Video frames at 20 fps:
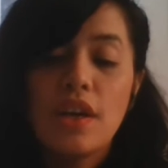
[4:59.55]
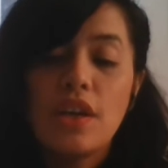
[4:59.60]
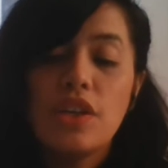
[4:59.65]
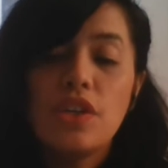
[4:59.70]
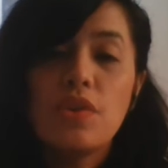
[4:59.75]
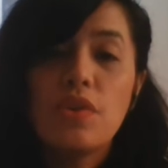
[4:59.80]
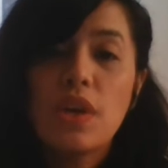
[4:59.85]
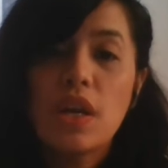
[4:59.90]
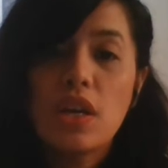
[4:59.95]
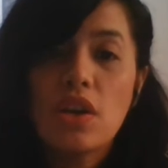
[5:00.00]

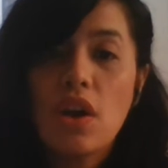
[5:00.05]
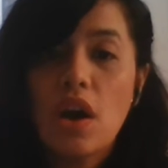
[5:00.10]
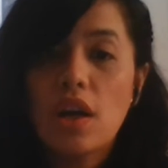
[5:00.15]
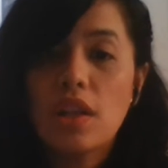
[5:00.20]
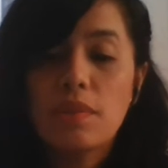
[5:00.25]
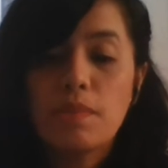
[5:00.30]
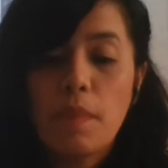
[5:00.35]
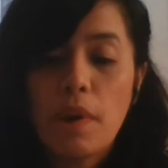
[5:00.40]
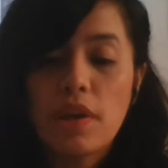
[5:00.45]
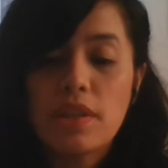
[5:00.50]
You
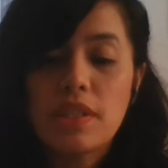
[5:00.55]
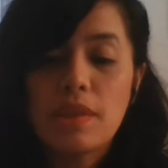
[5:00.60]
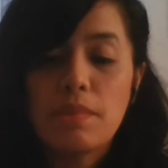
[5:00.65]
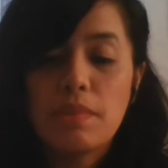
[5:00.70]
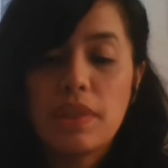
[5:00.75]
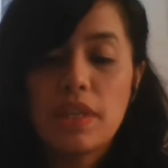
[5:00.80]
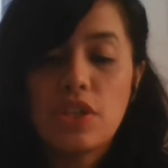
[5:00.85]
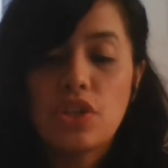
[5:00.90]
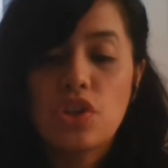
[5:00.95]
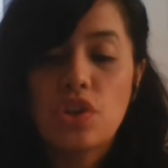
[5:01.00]
cannot
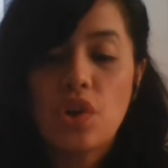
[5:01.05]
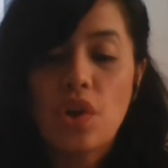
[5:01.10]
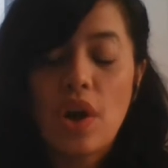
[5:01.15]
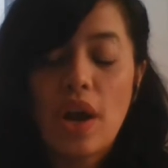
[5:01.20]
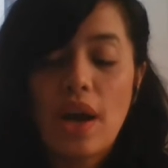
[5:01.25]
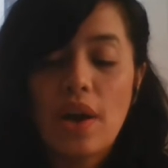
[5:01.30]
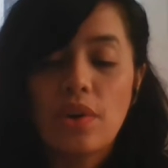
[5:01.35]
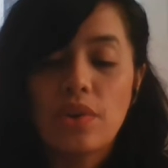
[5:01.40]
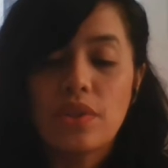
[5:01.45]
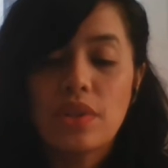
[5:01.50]
possibly stir
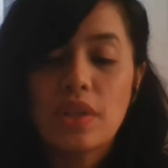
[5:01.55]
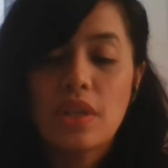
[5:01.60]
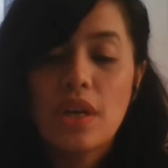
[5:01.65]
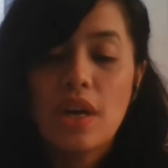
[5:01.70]
out.